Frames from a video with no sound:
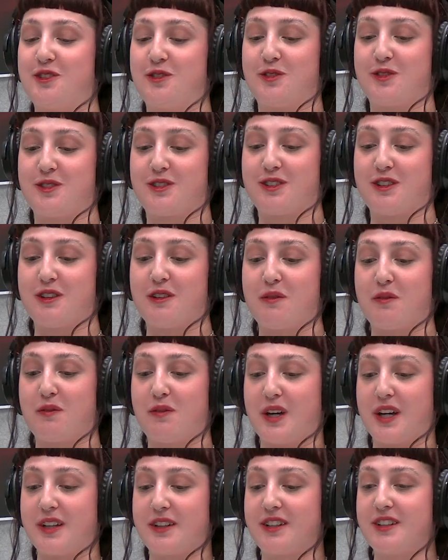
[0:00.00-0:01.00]
use
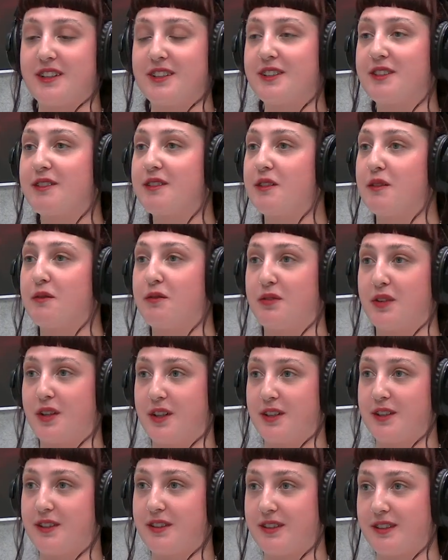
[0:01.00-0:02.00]
feathers,
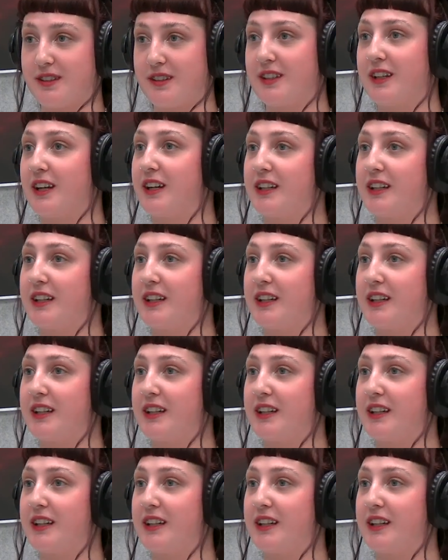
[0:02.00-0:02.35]
furs.